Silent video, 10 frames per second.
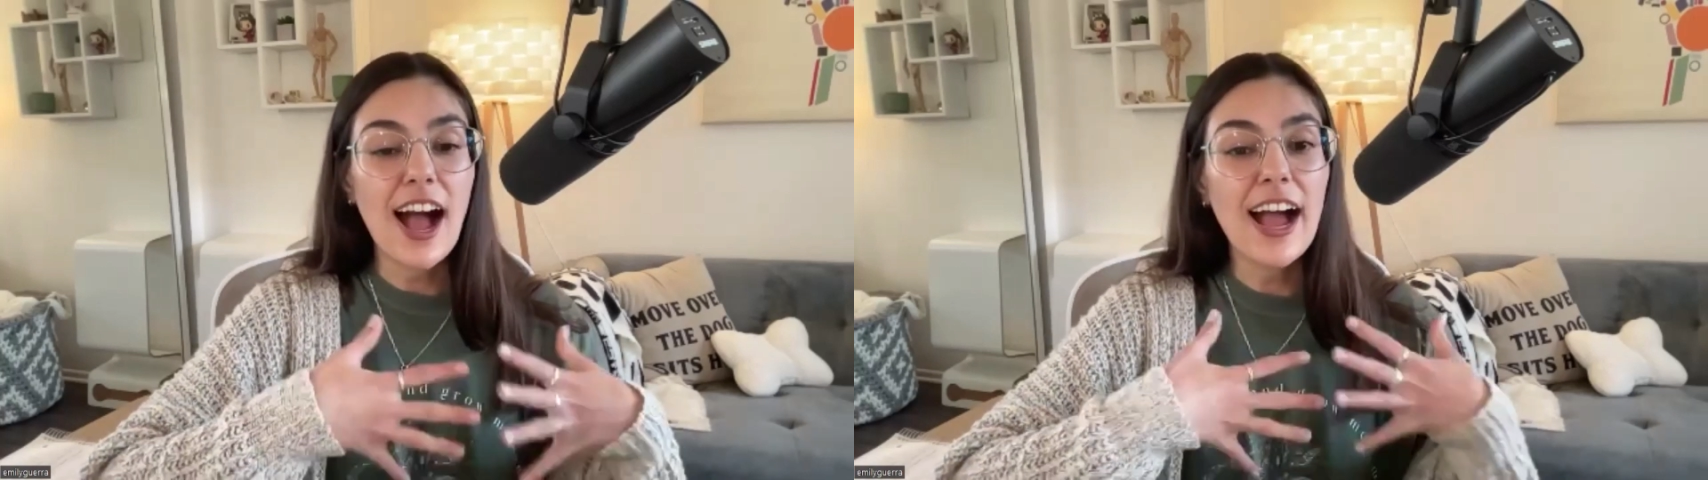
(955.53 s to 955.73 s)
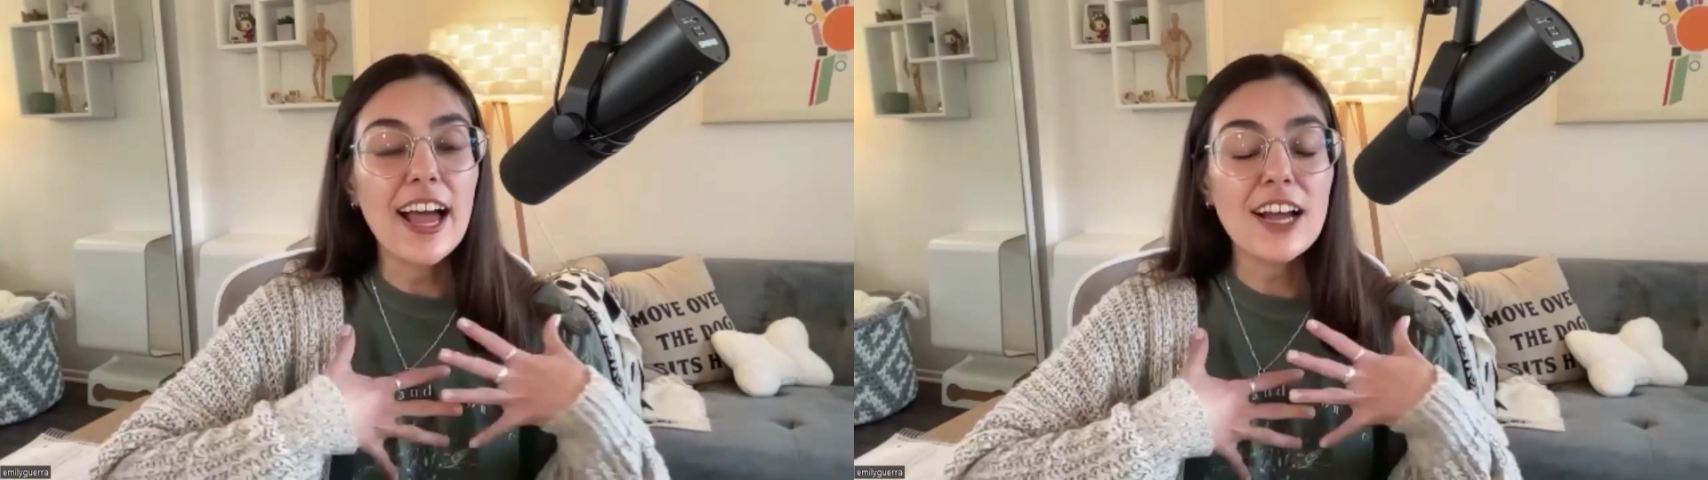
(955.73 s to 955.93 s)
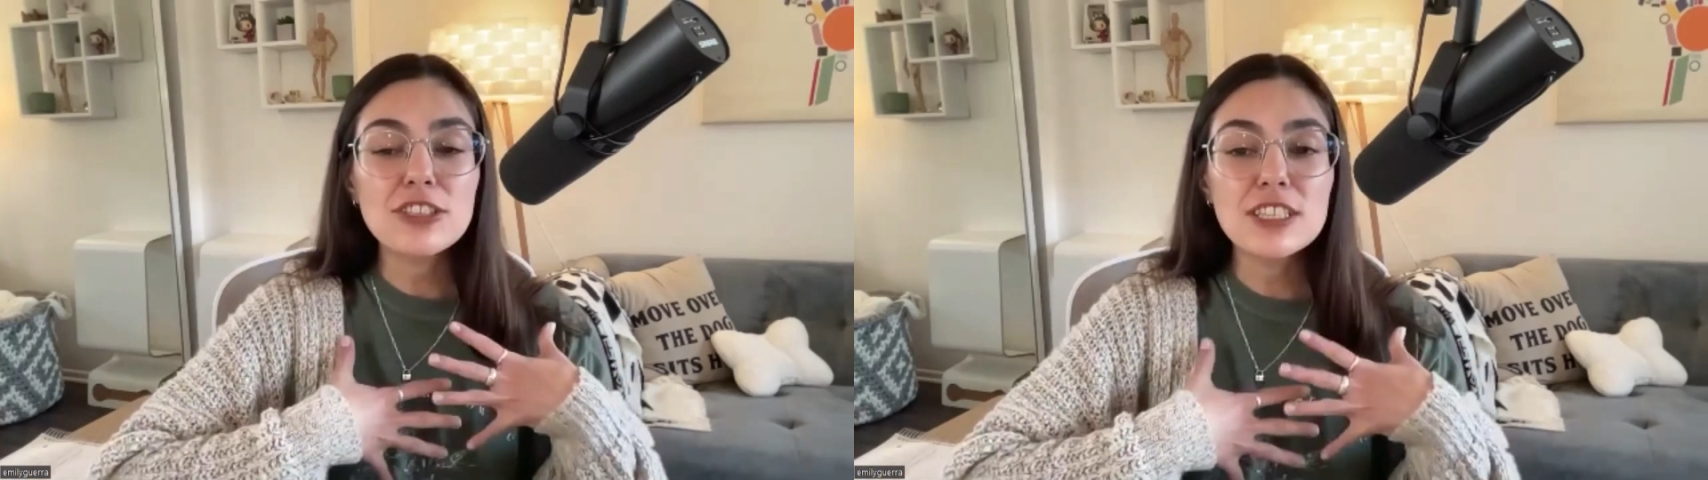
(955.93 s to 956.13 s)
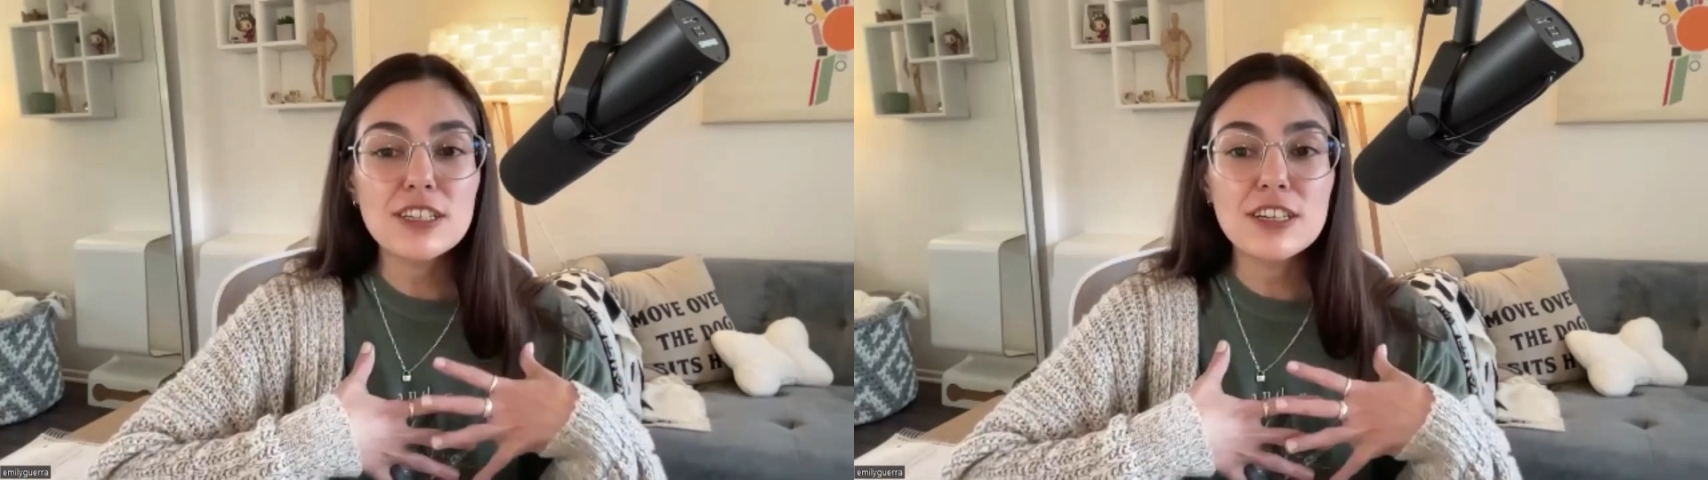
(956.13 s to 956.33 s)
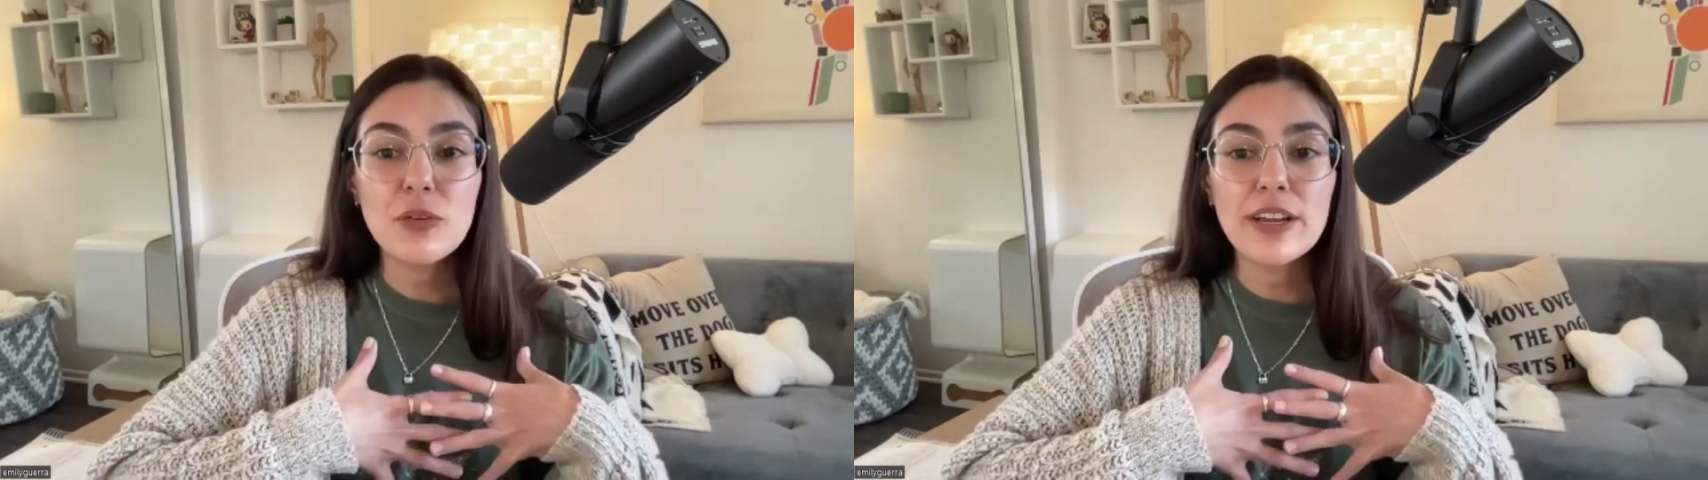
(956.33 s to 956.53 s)
I actually
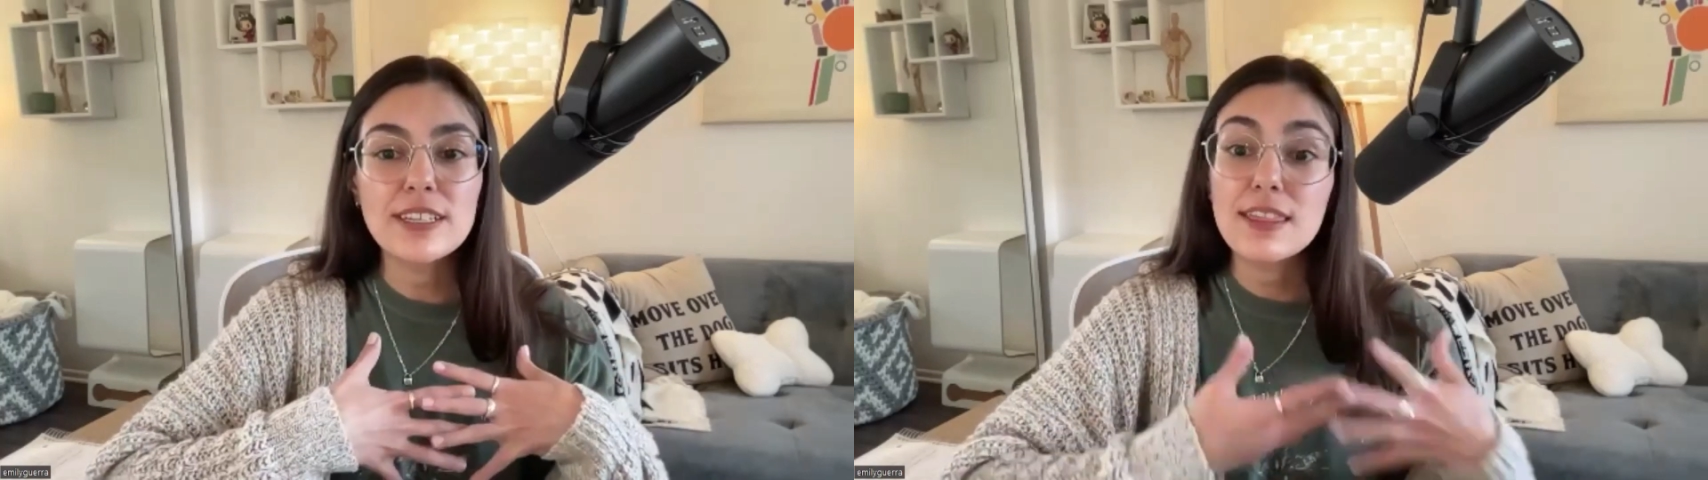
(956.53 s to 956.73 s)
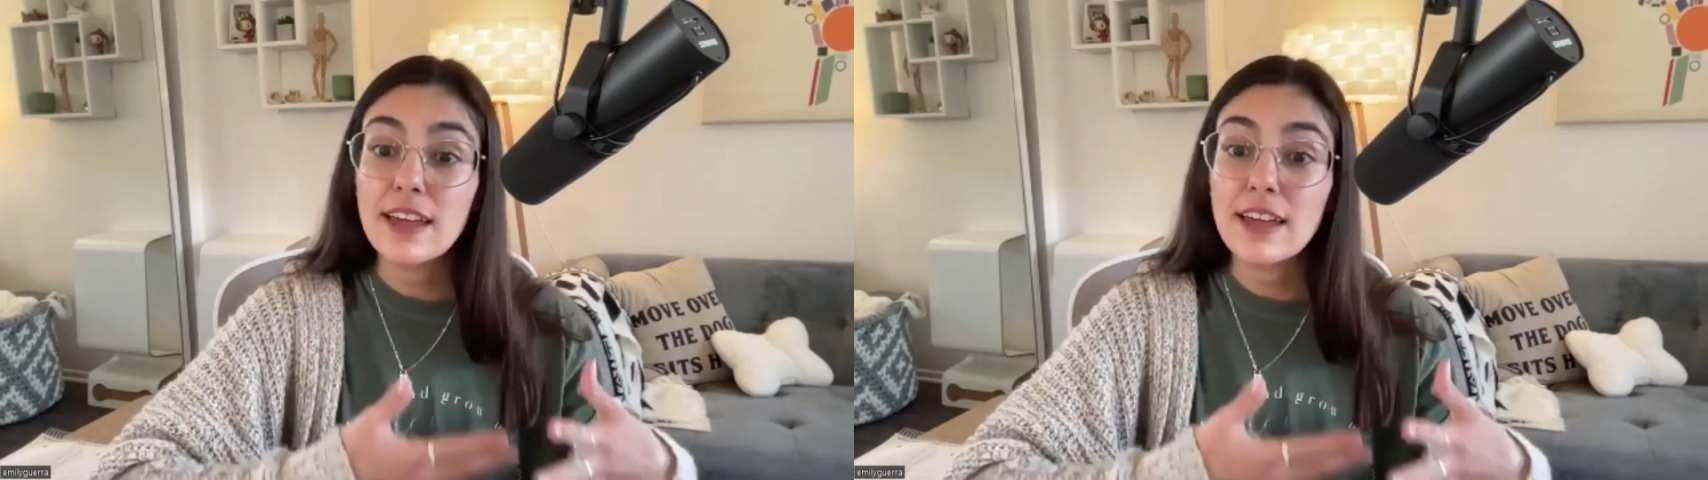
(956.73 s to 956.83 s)
started going to